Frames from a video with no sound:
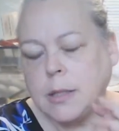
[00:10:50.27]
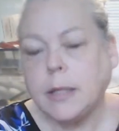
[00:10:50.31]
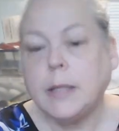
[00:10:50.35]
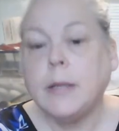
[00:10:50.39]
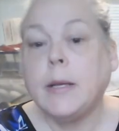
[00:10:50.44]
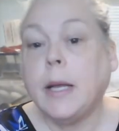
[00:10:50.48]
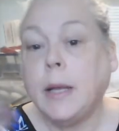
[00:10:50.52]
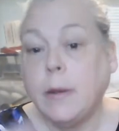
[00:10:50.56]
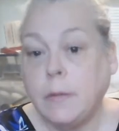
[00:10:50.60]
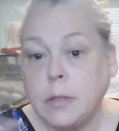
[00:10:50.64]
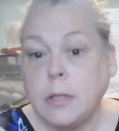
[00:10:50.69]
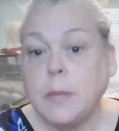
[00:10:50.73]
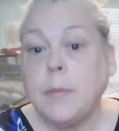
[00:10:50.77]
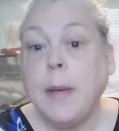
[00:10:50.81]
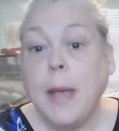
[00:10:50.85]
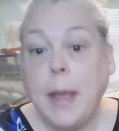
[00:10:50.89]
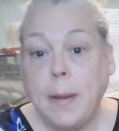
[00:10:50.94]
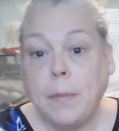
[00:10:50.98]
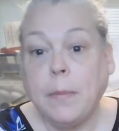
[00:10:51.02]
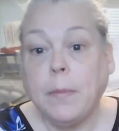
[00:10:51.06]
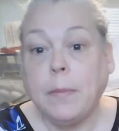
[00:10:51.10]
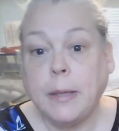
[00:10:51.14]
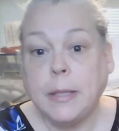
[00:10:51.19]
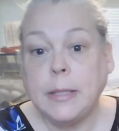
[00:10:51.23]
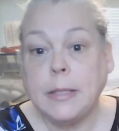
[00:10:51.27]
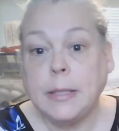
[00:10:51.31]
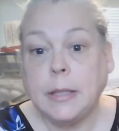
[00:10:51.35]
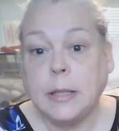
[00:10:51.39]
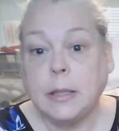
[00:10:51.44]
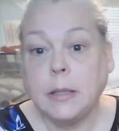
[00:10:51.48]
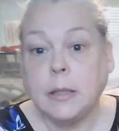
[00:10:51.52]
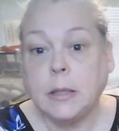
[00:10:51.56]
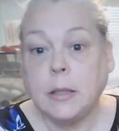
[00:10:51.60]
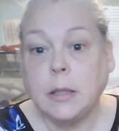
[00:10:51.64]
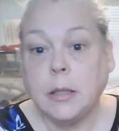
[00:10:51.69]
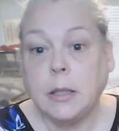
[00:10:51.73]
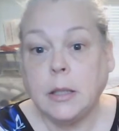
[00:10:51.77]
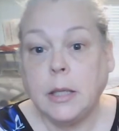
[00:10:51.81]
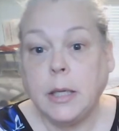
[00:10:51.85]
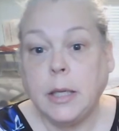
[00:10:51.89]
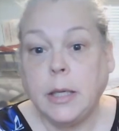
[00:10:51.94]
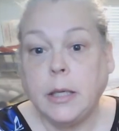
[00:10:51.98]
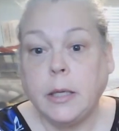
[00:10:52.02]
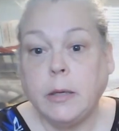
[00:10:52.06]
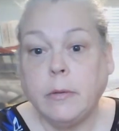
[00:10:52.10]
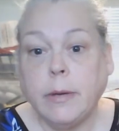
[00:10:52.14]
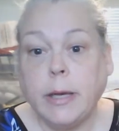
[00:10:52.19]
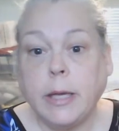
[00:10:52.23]
It, it was a paper piecing
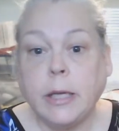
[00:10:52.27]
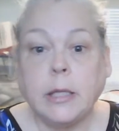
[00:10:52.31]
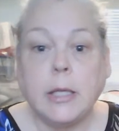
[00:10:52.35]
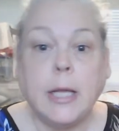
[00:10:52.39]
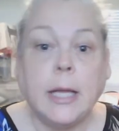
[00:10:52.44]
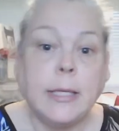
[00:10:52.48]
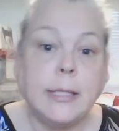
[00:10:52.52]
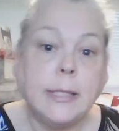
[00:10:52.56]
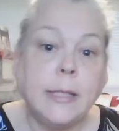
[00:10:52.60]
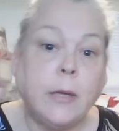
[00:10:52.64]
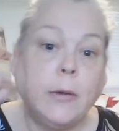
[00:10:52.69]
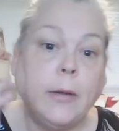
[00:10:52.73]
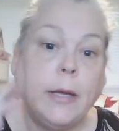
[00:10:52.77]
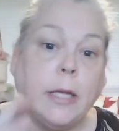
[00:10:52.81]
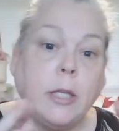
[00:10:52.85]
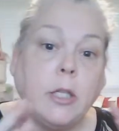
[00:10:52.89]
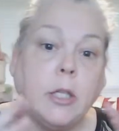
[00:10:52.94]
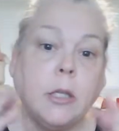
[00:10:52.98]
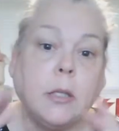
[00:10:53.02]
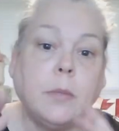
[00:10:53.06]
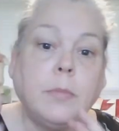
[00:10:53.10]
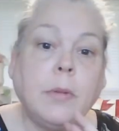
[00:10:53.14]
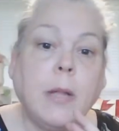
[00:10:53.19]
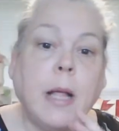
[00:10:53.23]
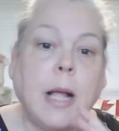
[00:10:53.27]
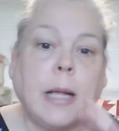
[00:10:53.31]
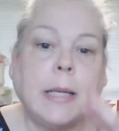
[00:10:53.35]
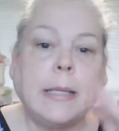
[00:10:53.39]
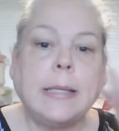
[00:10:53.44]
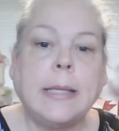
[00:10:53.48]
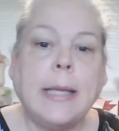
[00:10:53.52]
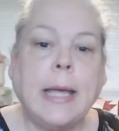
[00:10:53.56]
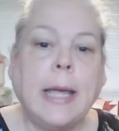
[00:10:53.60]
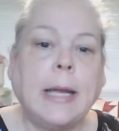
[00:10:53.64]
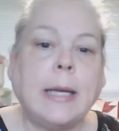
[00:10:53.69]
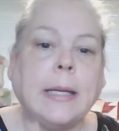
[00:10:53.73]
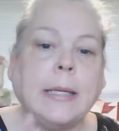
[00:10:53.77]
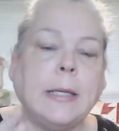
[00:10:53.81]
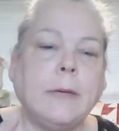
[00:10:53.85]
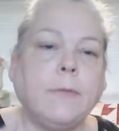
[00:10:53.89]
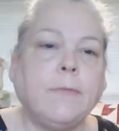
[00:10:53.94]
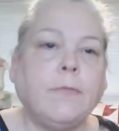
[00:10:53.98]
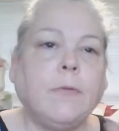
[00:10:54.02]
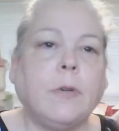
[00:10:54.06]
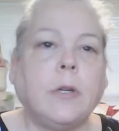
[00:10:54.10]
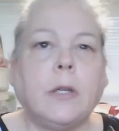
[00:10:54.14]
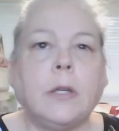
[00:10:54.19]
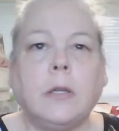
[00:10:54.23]
EQ8 class, so each of the blocks had a
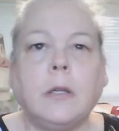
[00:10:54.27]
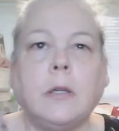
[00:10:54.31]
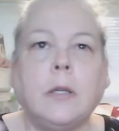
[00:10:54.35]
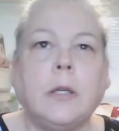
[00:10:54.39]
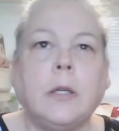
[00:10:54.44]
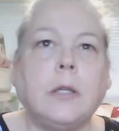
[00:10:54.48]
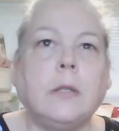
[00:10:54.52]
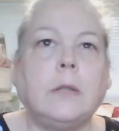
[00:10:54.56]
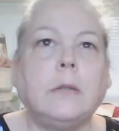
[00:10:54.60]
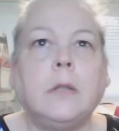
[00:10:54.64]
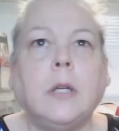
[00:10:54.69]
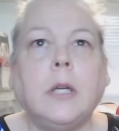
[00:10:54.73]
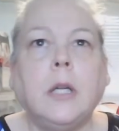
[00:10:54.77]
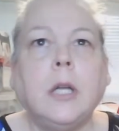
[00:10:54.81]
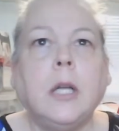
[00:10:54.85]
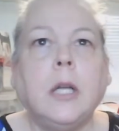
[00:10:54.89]
different little